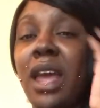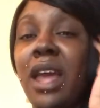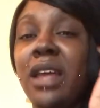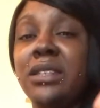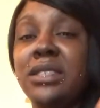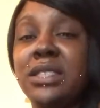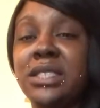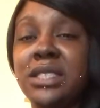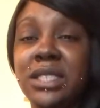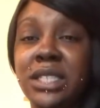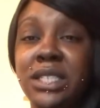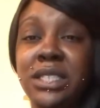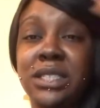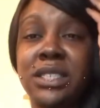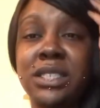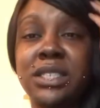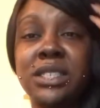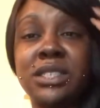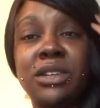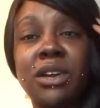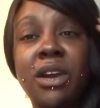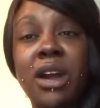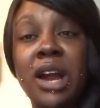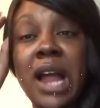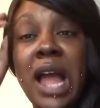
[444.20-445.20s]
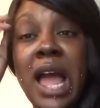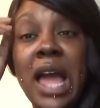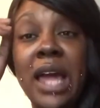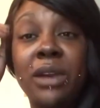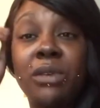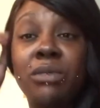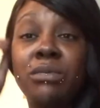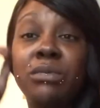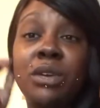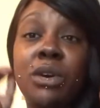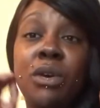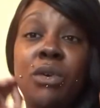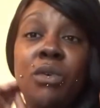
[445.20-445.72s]
I just need to start. I
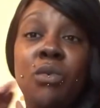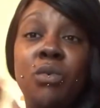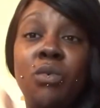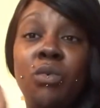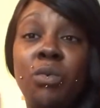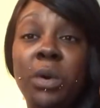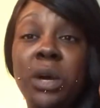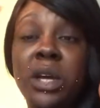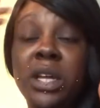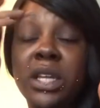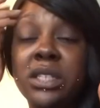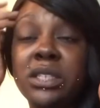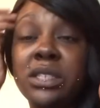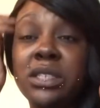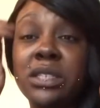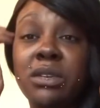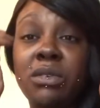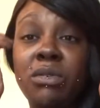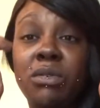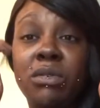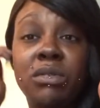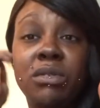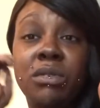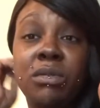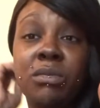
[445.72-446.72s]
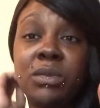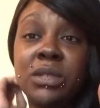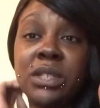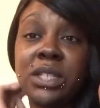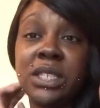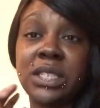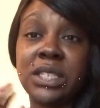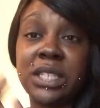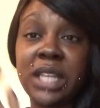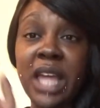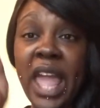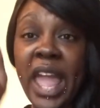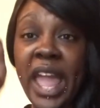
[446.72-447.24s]
don't know what's going on with
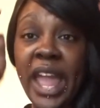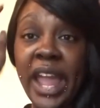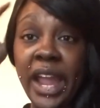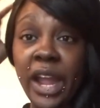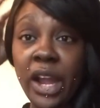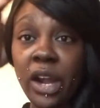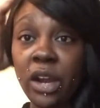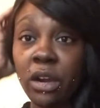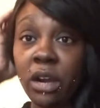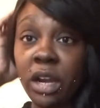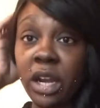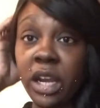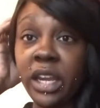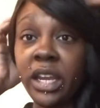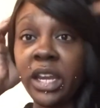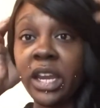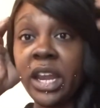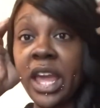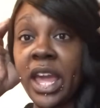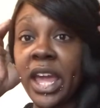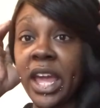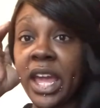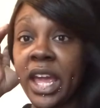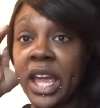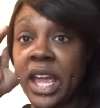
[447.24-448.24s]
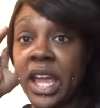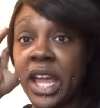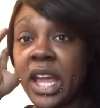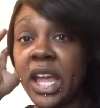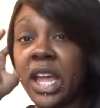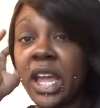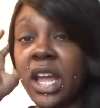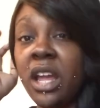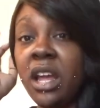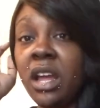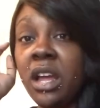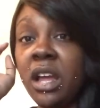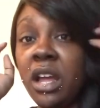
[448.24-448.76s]
this hair
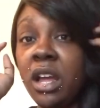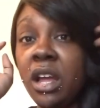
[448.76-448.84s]
today.